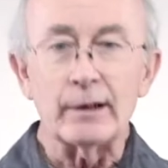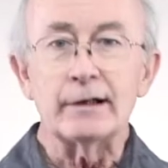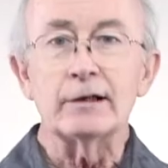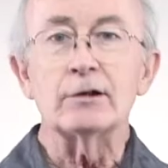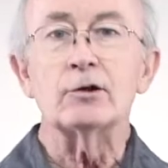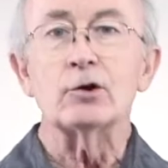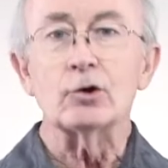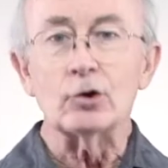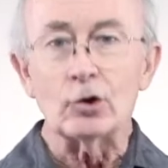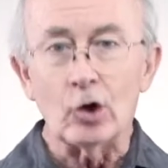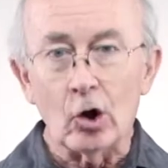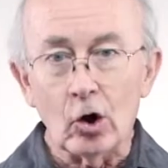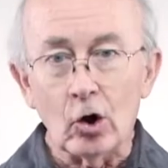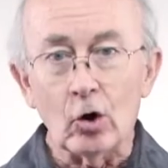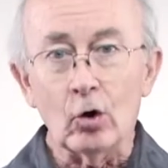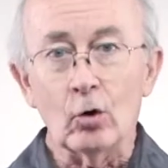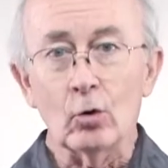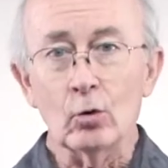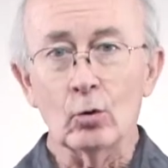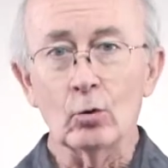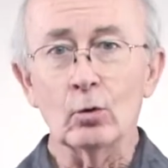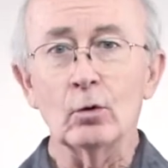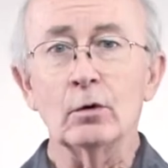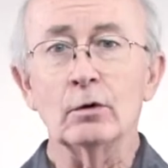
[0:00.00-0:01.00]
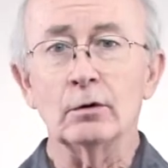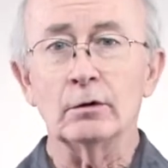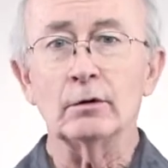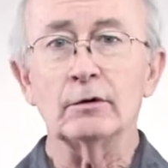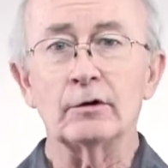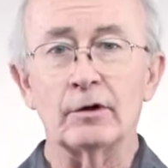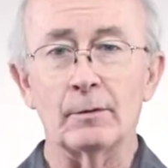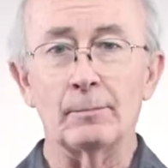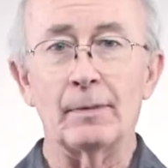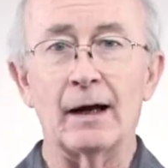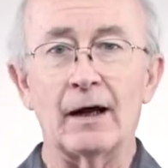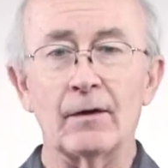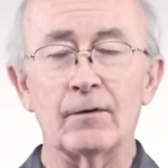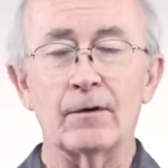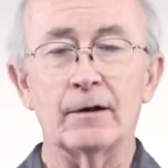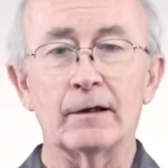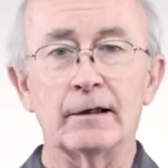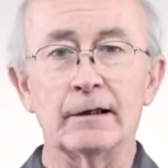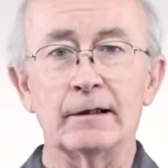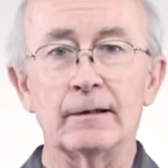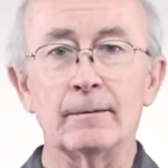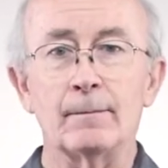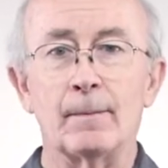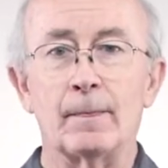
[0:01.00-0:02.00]
ready to go to
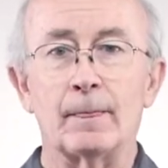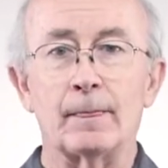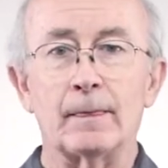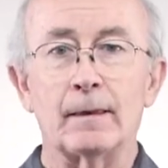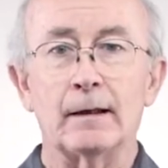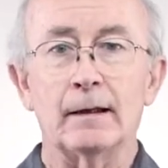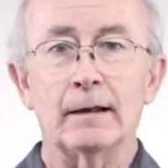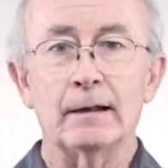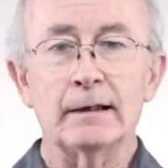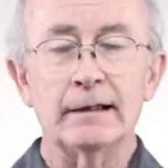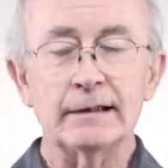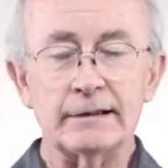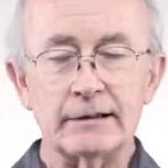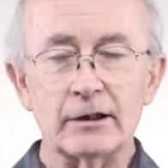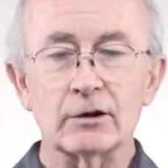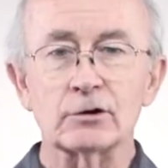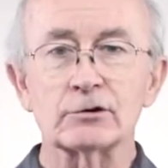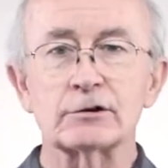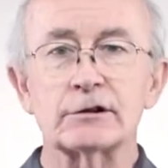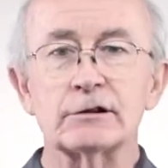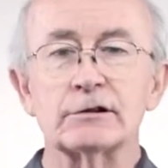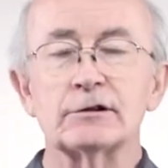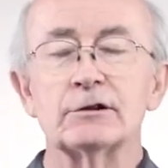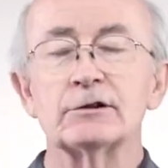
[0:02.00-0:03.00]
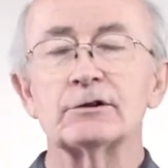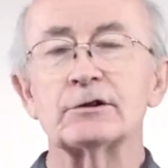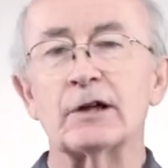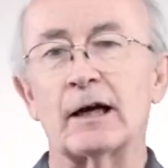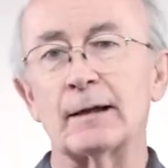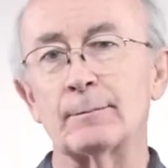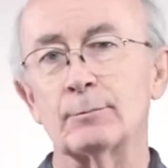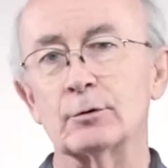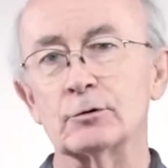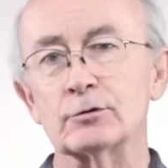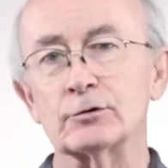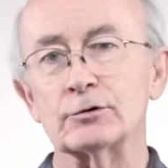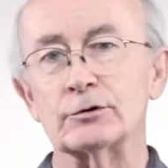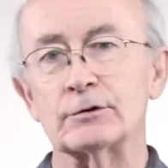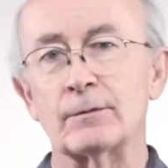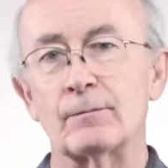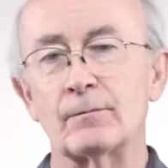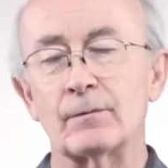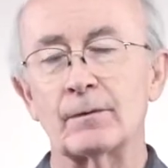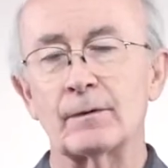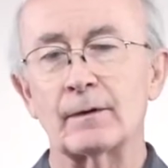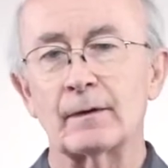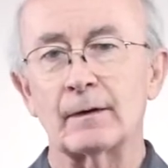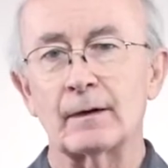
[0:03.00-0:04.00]
Bethany, he tells his disciples,
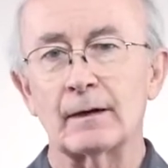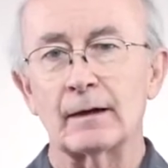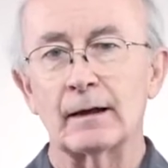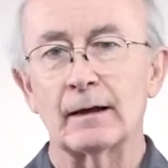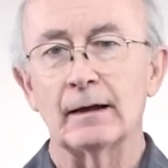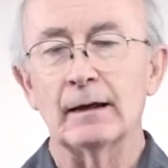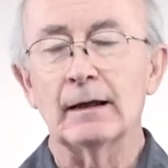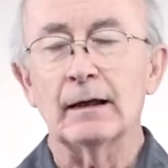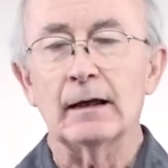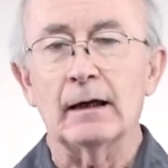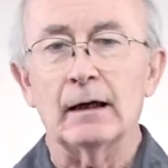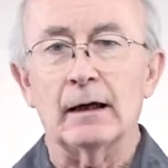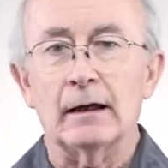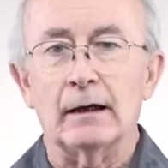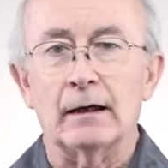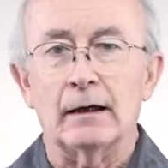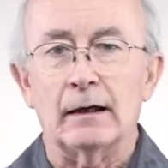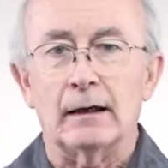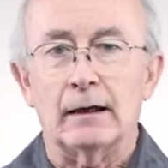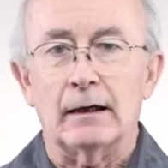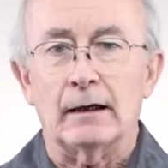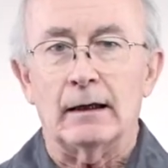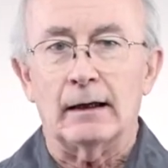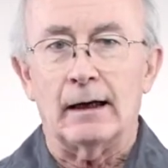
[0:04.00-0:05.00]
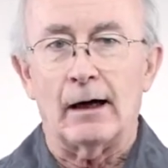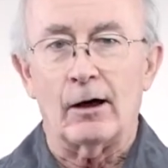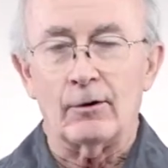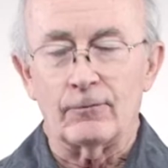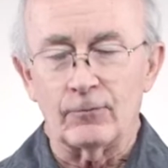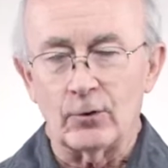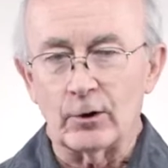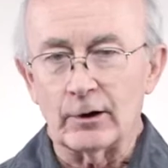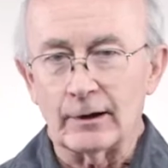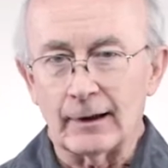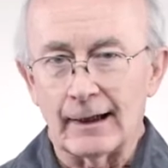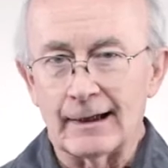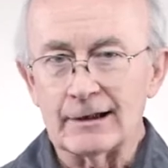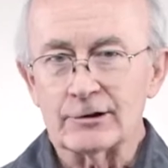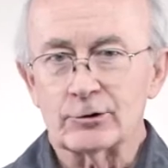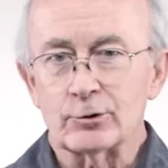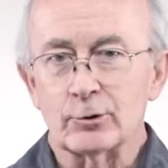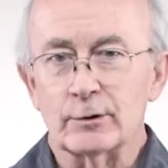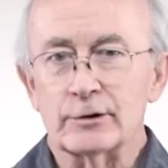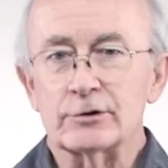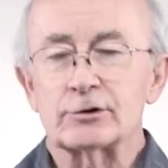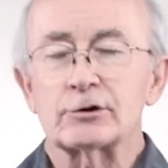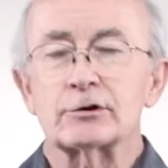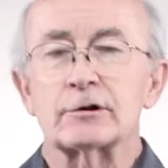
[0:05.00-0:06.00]
Our friend
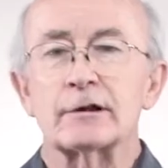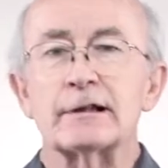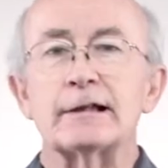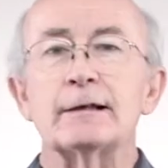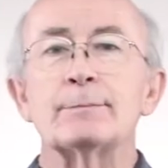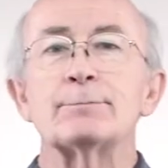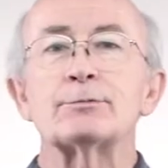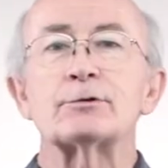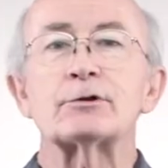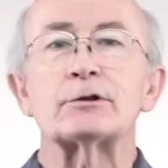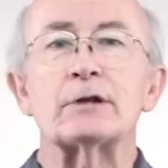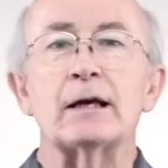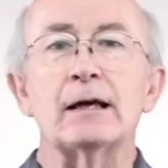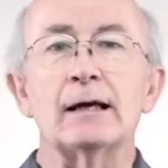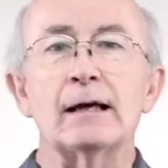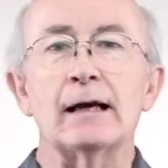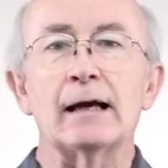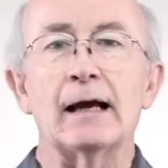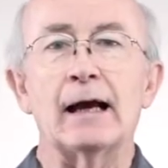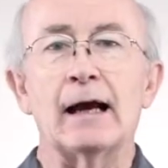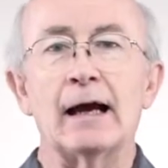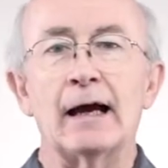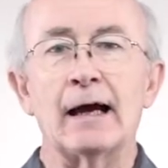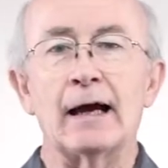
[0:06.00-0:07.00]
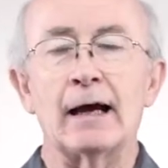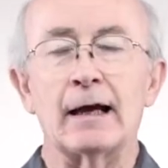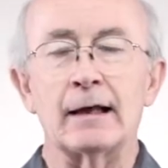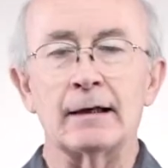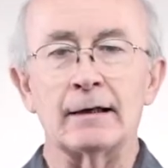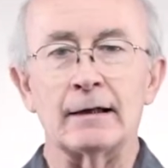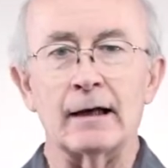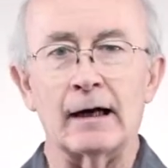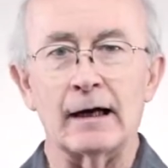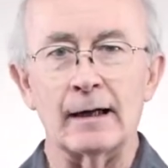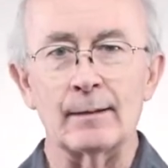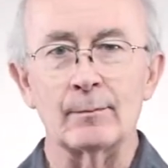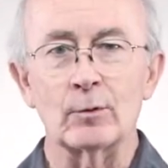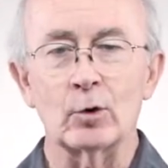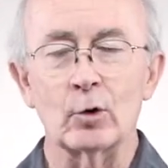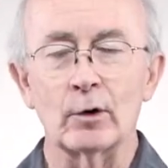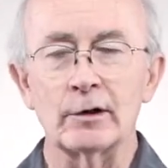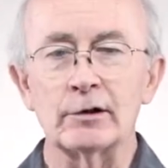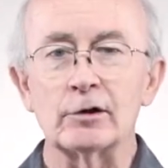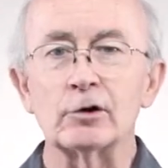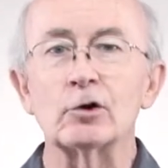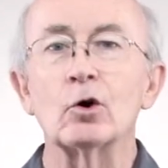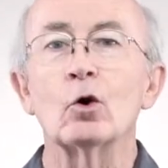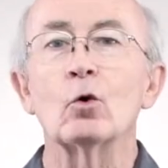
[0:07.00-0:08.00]
Lazarus sleeps, and I'm
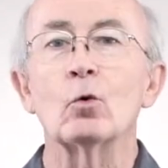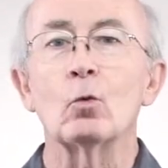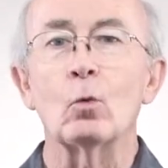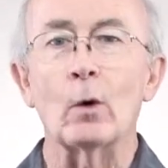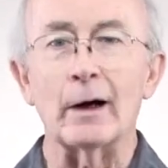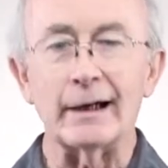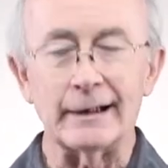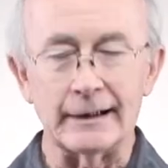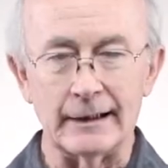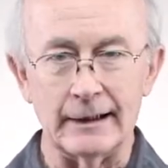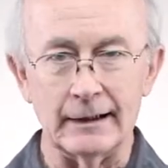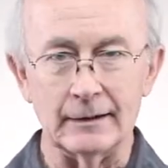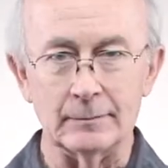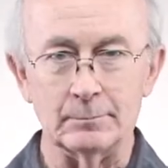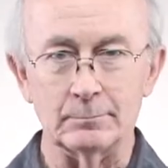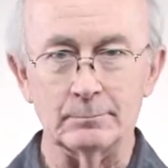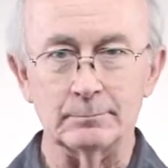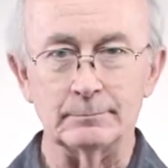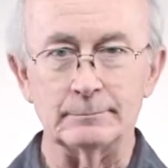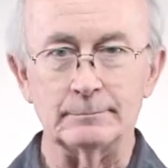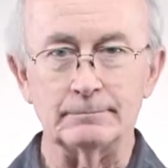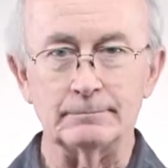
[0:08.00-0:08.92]
going to go wake him.